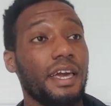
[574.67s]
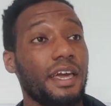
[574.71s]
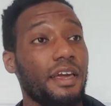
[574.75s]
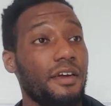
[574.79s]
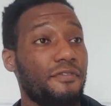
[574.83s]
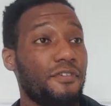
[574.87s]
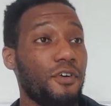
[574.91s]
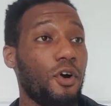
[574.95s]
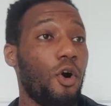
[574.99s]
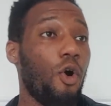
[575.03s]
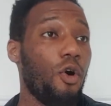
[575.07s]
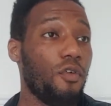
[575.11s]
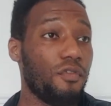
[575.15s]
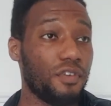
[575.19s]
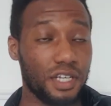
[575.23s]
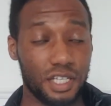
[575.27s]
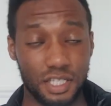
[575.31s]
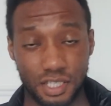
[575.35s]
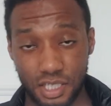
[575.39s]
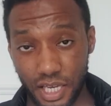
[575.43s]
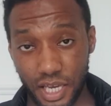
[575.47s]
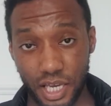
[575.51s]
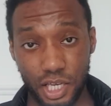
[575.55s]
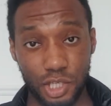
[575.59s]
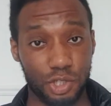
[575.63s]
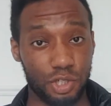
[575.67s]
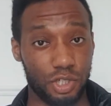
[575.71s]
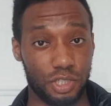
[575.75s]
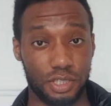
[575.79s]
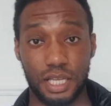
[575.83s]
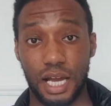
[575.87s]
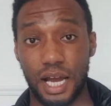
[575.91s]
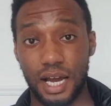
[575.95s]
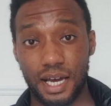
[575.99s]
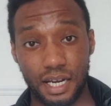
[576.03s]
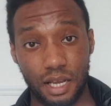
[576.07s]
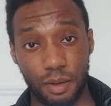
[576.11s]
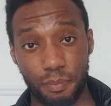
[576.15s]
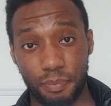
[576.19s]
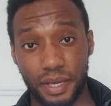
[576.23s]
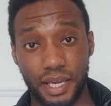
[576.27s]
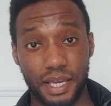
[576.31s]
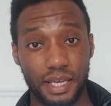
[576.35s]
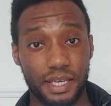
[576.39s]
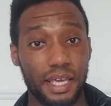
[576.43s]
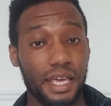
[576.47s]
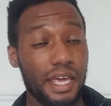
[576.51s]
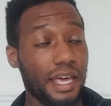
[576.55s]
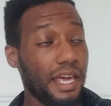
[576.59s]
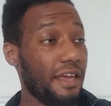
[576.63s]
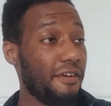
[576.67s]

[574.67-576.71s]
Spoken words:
If you're over this age, you're down a peg.